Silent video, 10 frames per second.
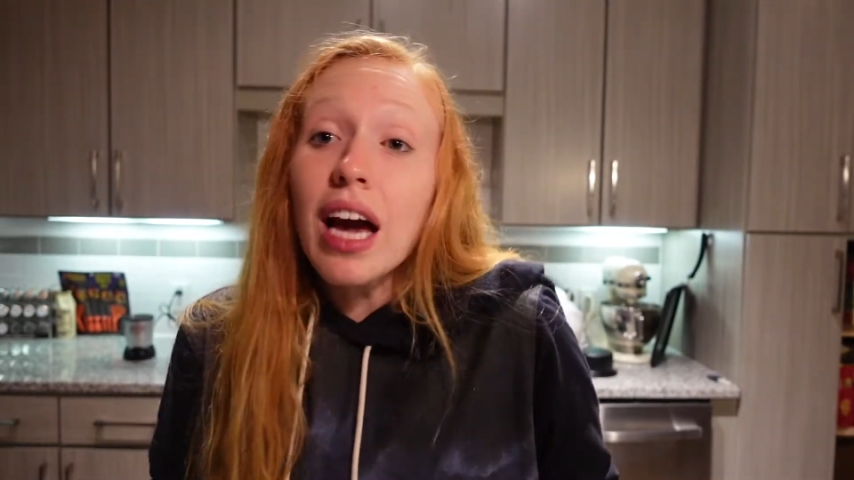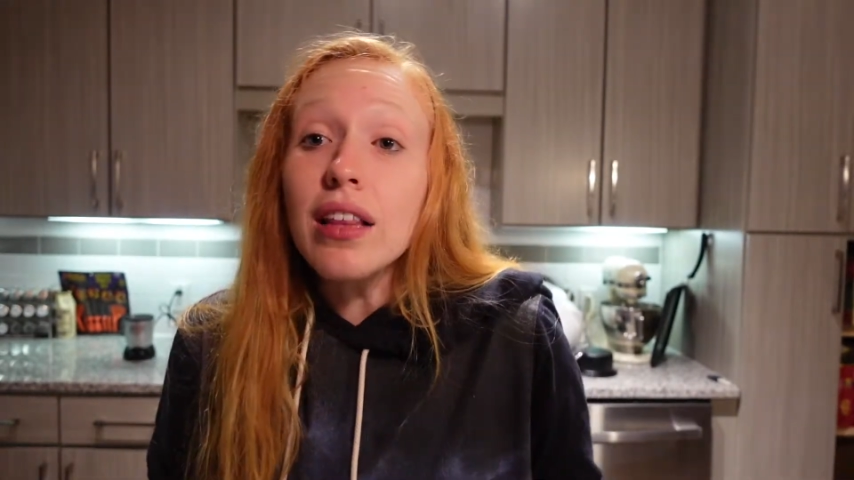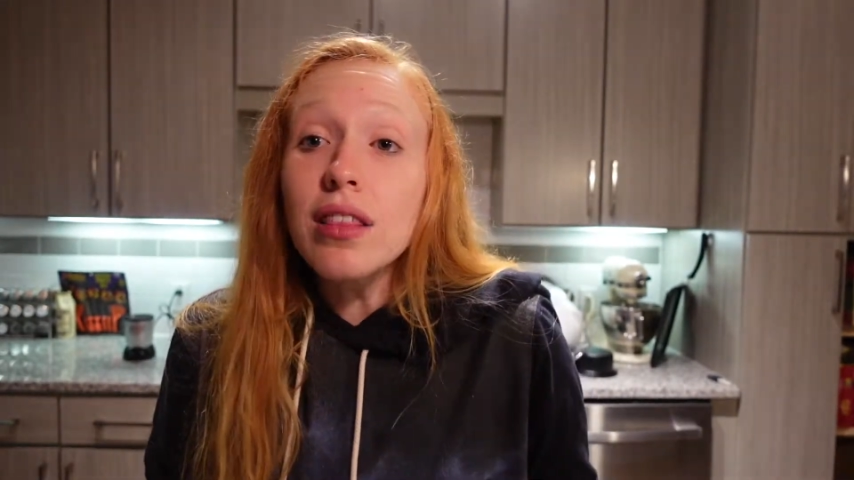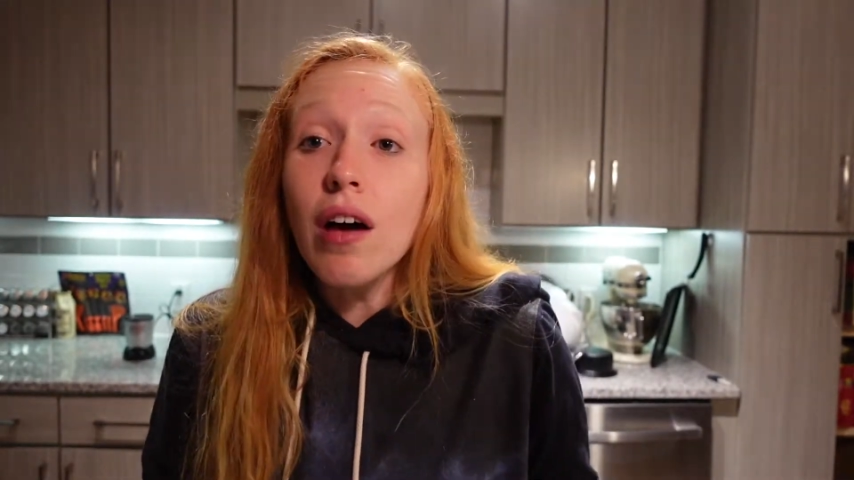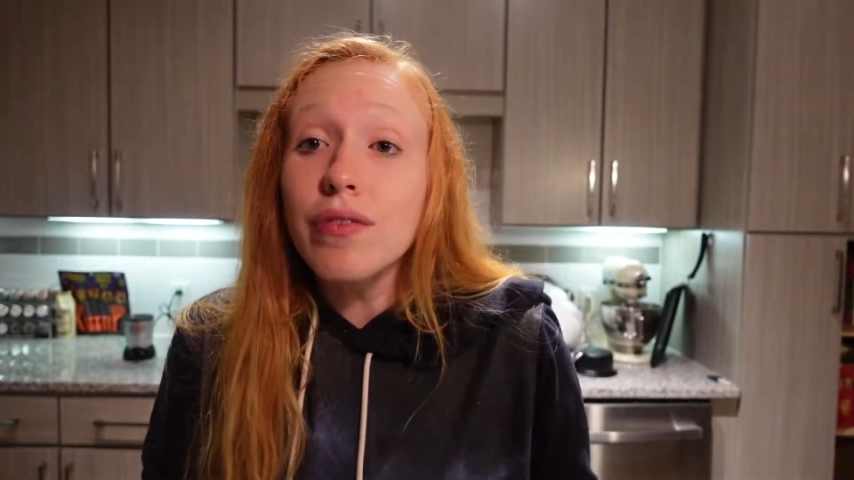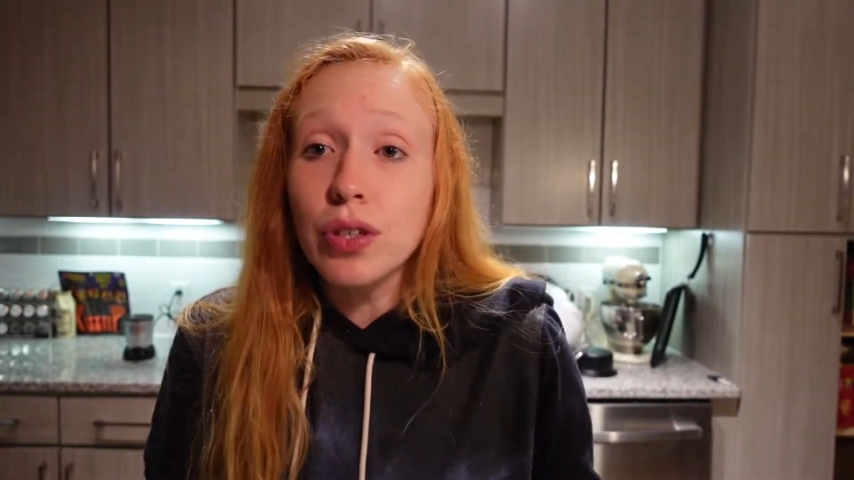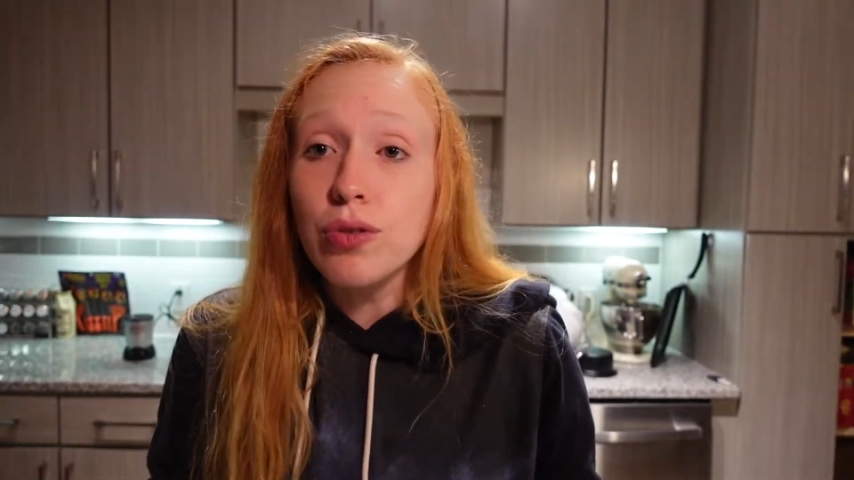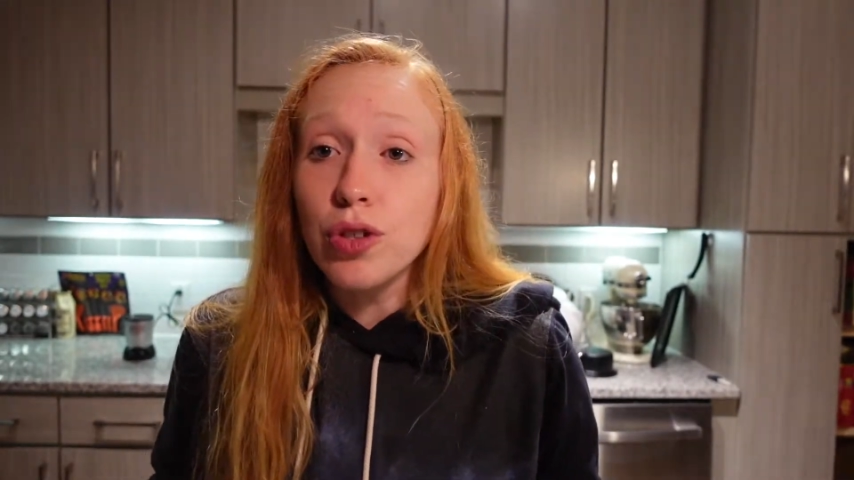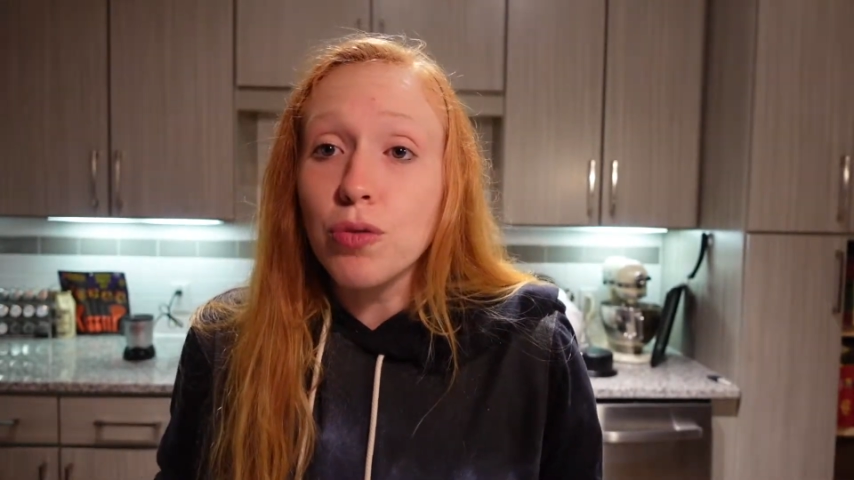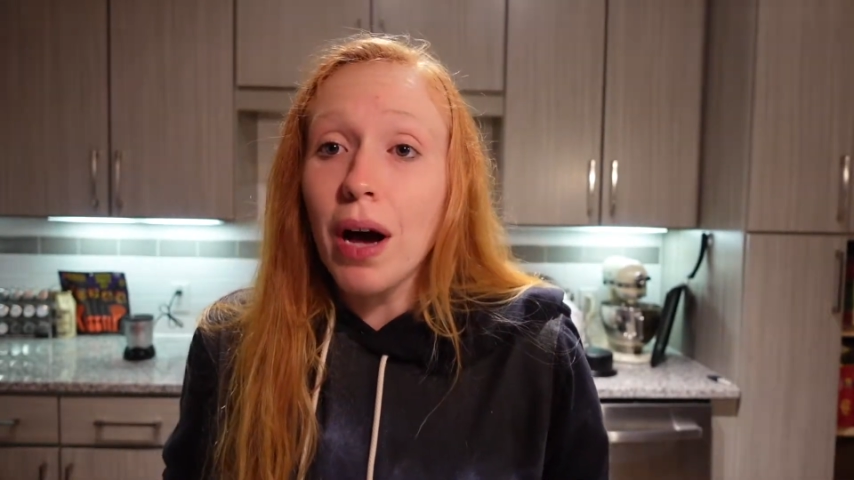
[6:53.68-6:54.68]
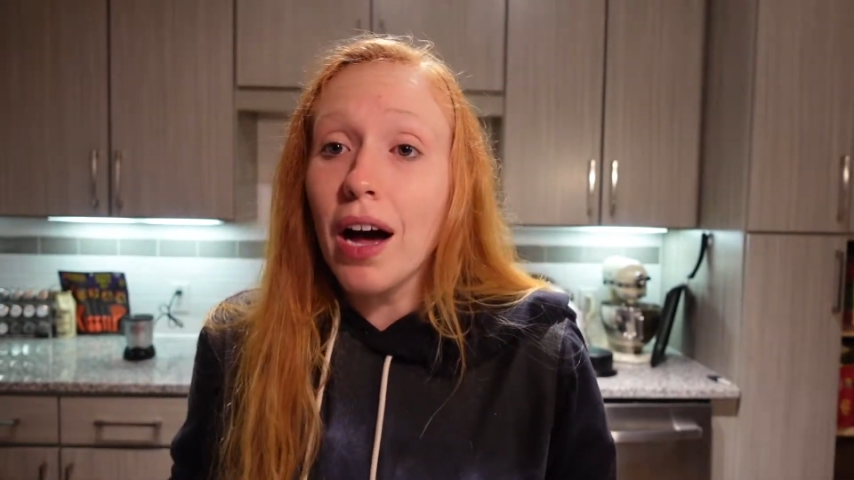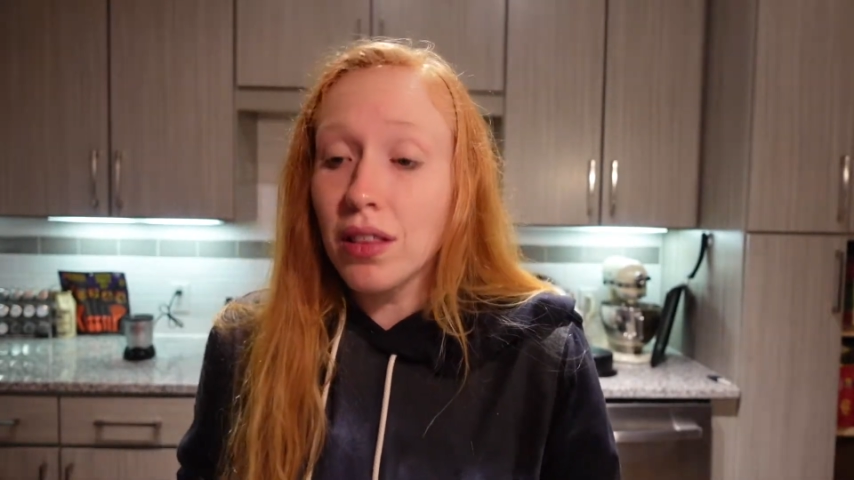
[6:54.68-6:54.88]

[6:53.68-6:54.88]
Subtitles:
love YouTube. I